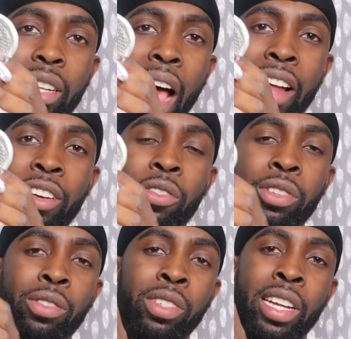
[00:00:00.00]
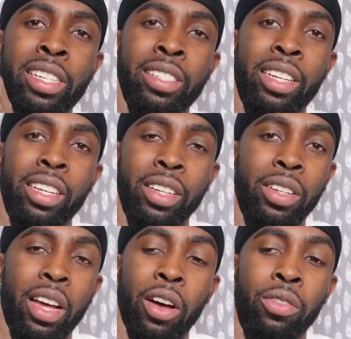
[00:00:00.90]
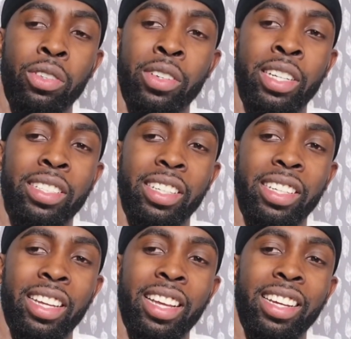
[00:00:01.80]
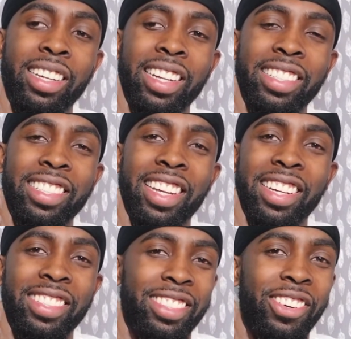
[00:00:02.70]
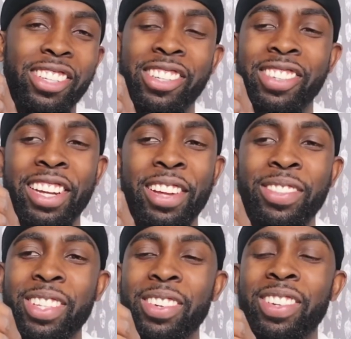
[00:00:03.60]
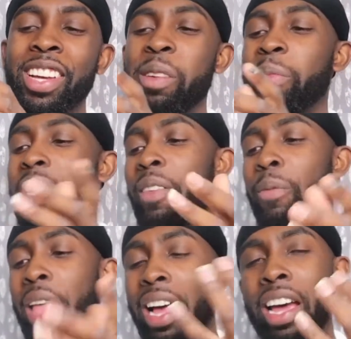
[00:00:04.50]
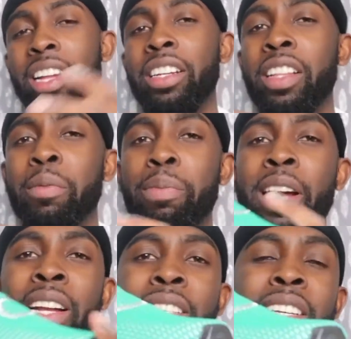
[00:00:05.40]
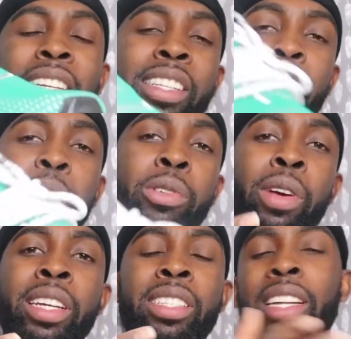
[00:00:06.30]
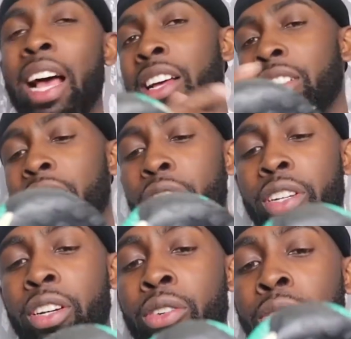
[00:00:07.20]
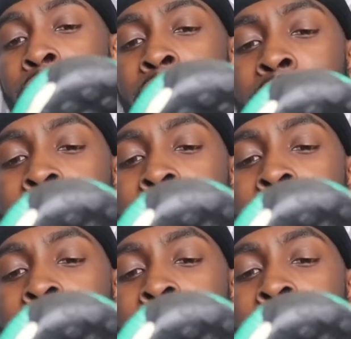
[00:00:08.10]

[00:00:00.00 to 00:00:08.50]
I don't know what that say. That's in like a Tokyo name or something. But I got another pair that says human race, and I'll show you those.